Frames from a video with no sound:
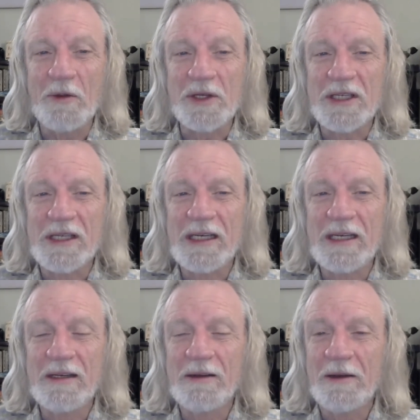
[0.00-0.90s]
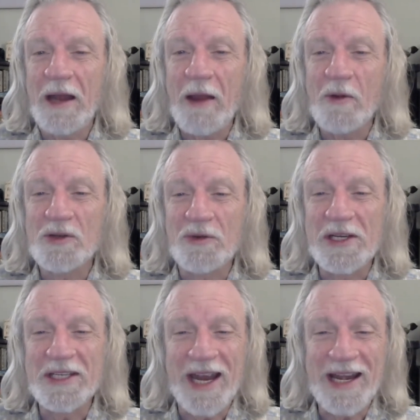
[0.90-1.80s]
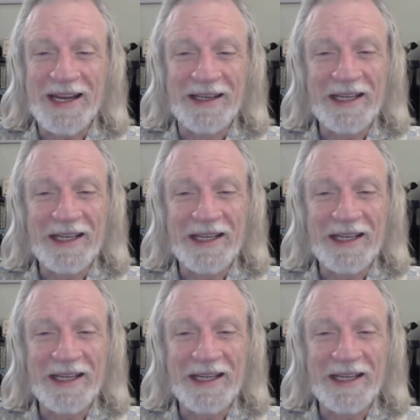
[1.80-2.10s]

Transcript: I was, I was reciting